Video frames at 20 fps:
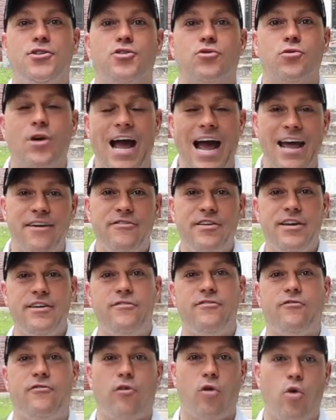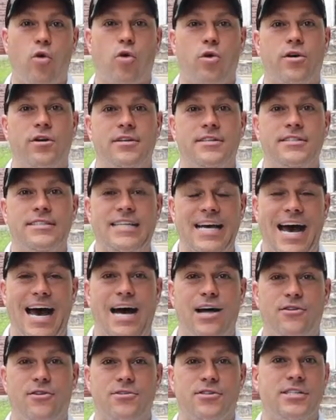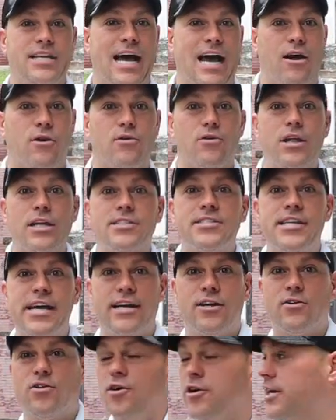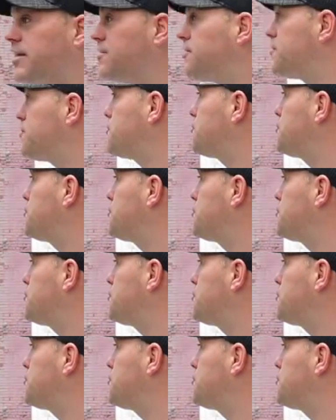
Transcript: driving for dollars. Now, let's take a look at the